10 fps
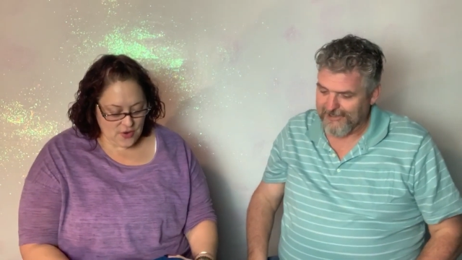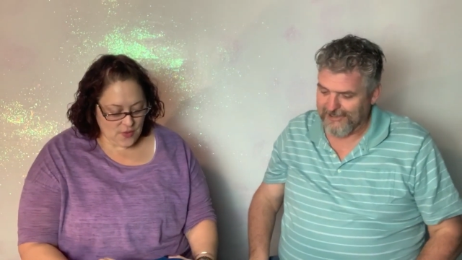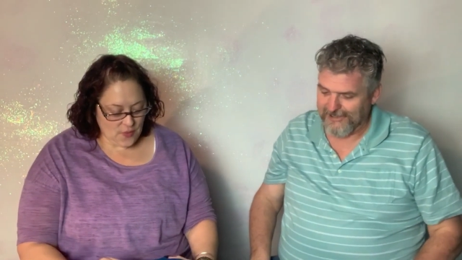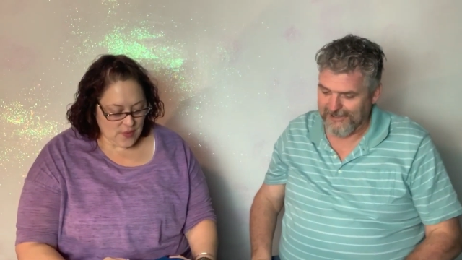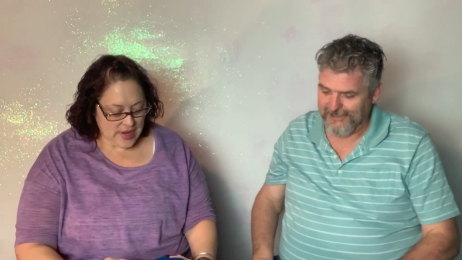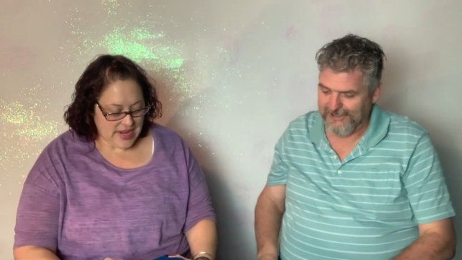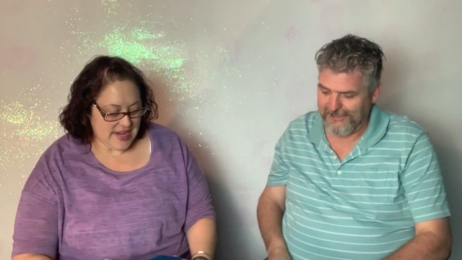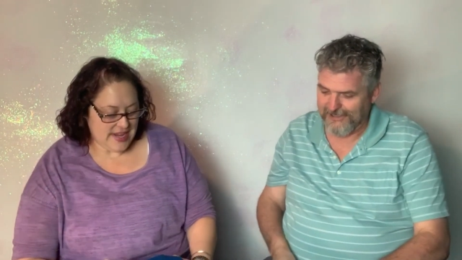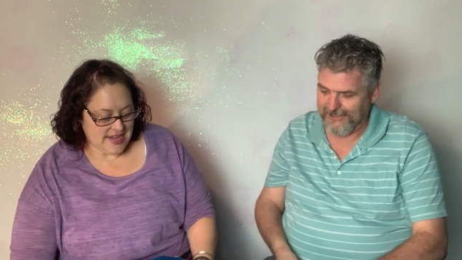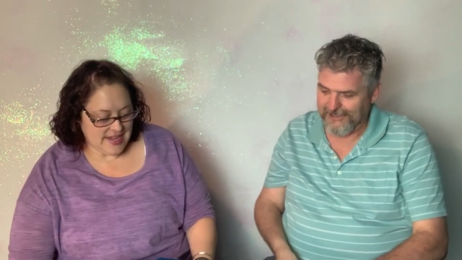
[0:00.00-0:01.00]
Speaker 1: now
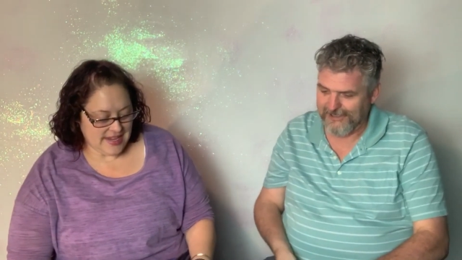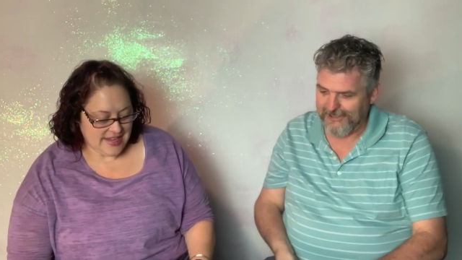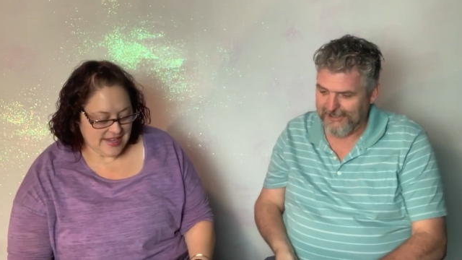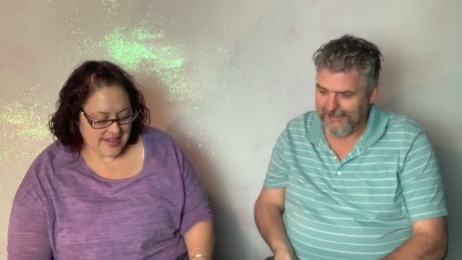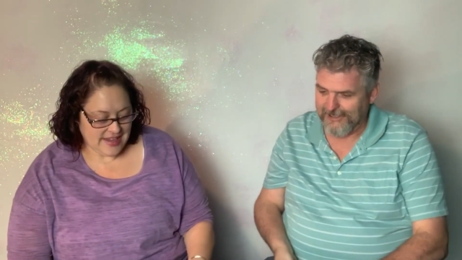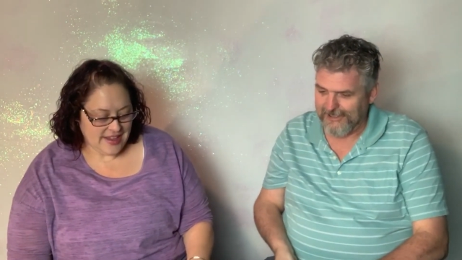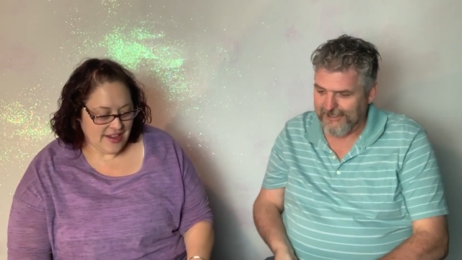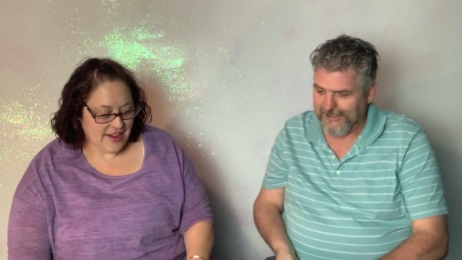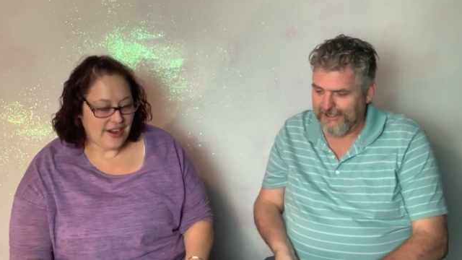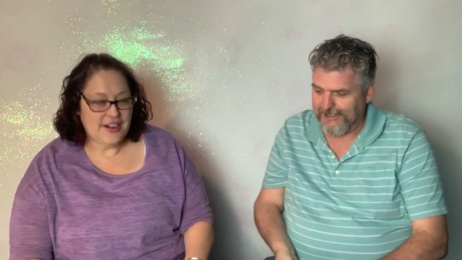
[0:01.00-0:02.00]
we
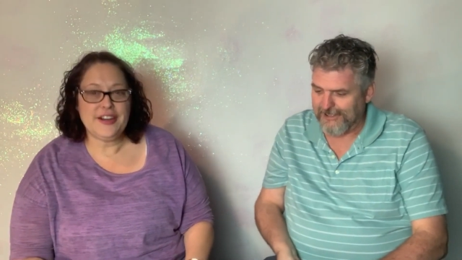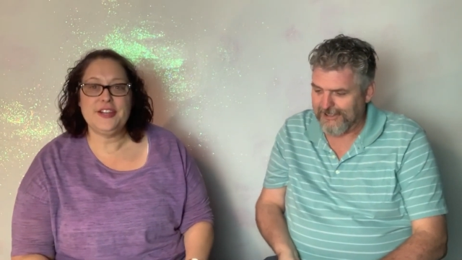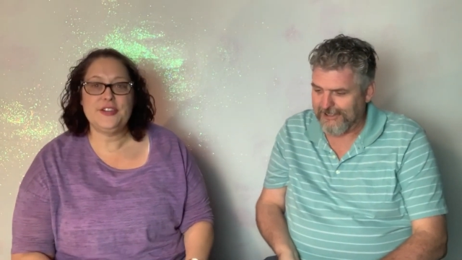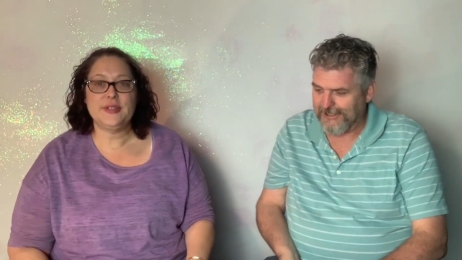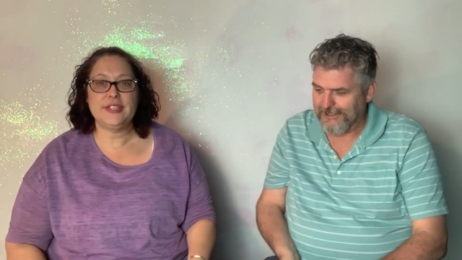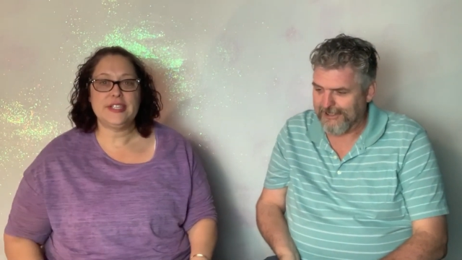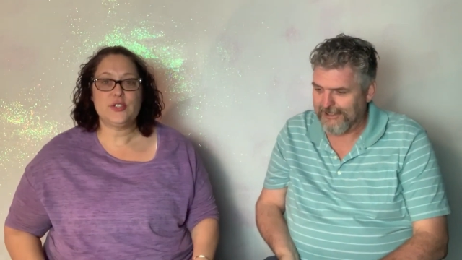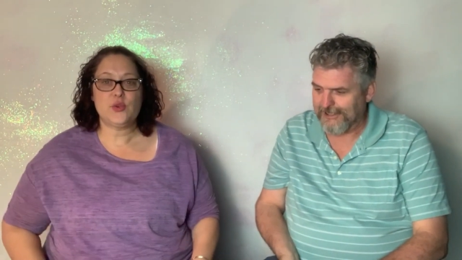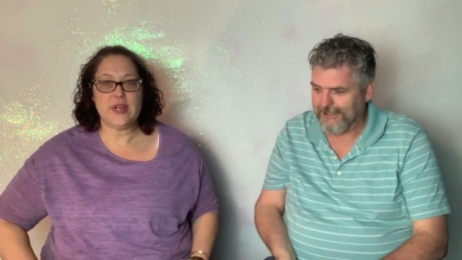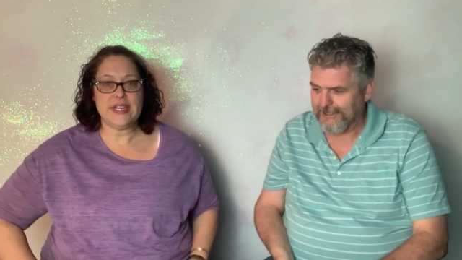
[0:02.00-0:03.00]
are going to do a
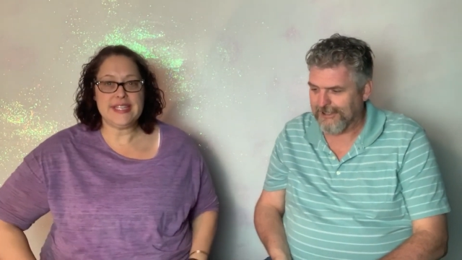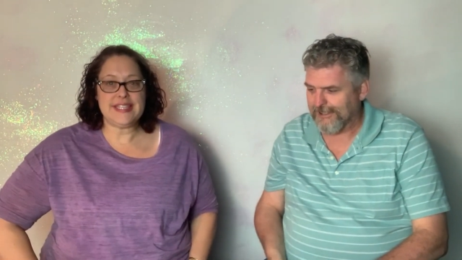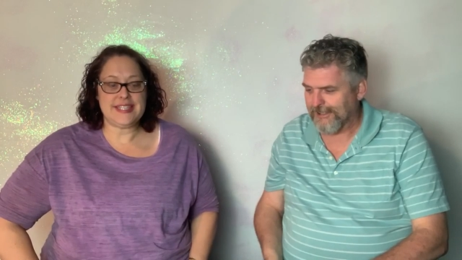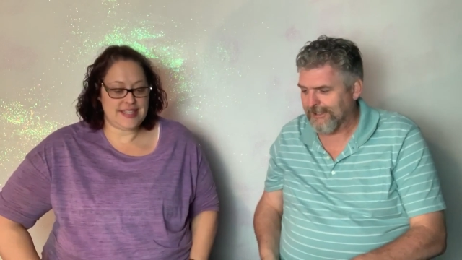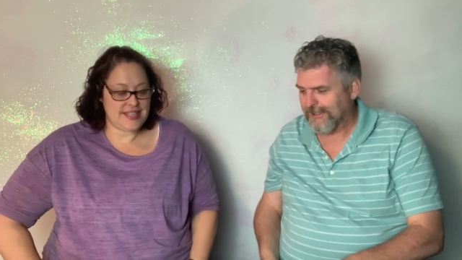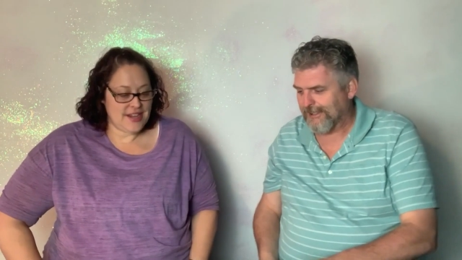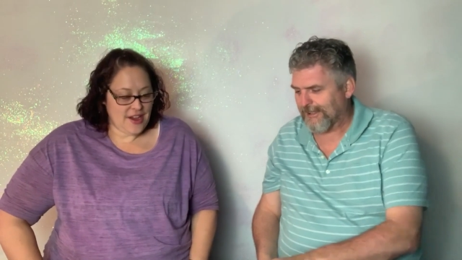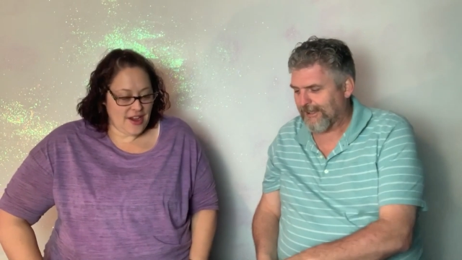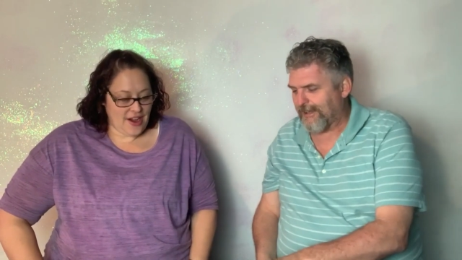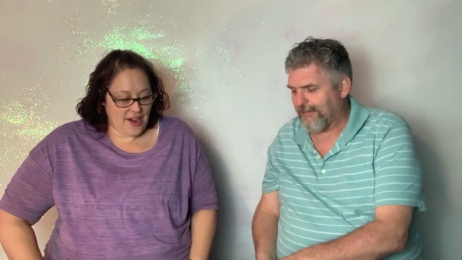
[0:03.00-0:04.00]
little twist
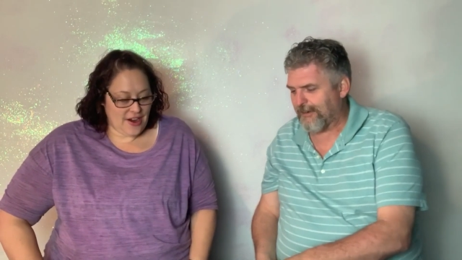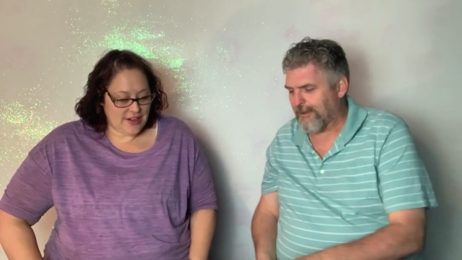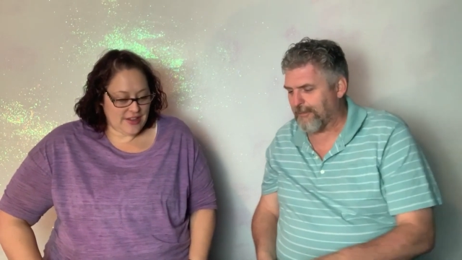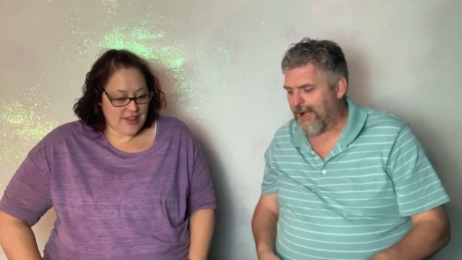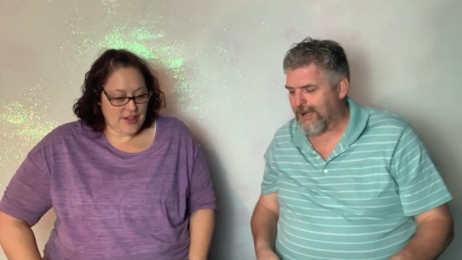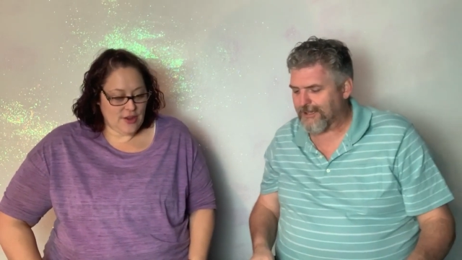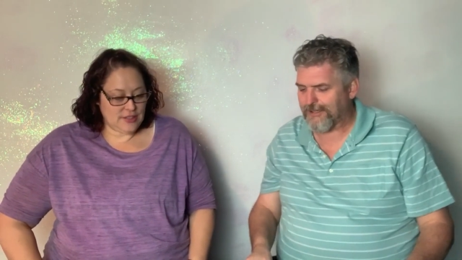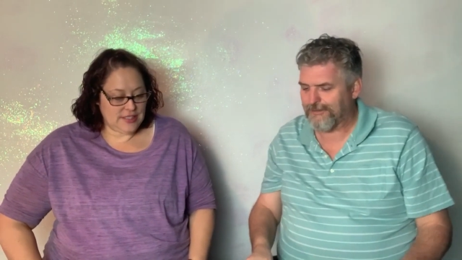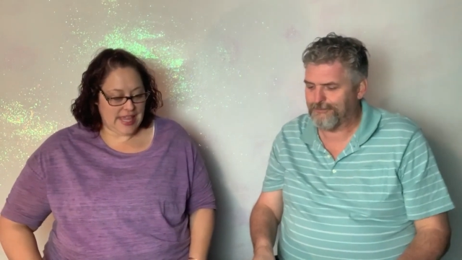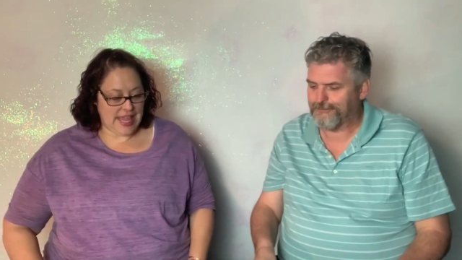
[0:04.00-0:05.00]
on the
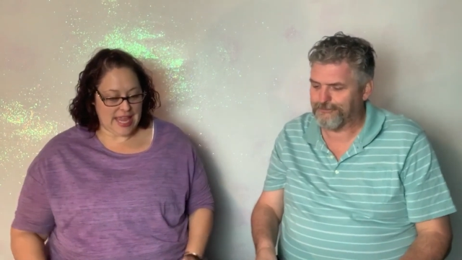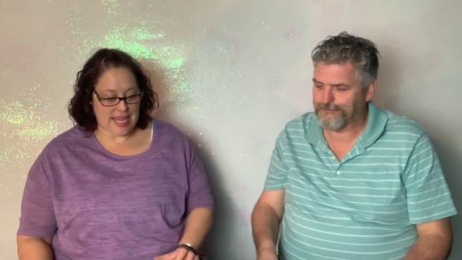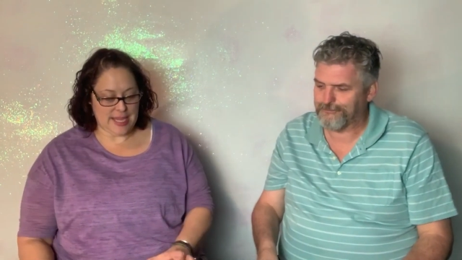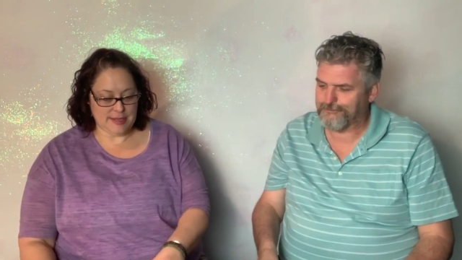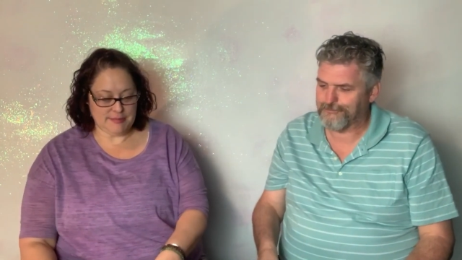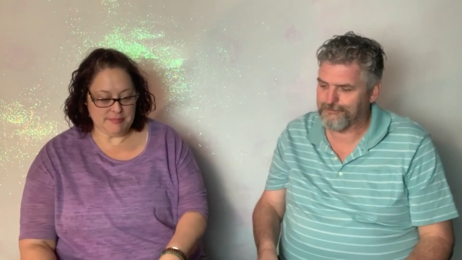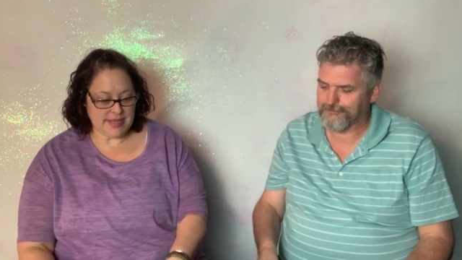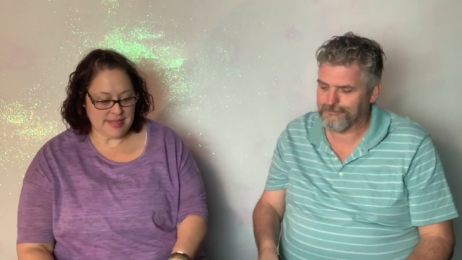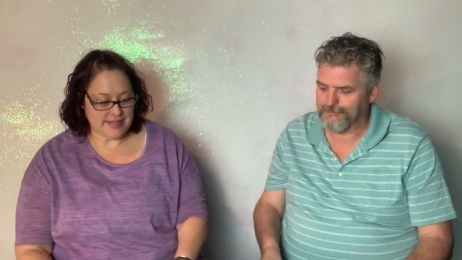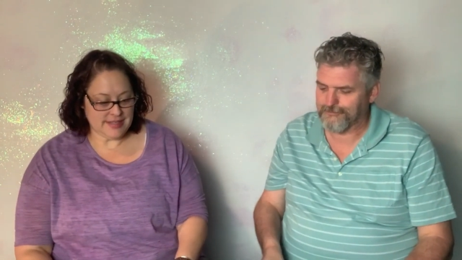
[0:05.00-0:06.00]
old game.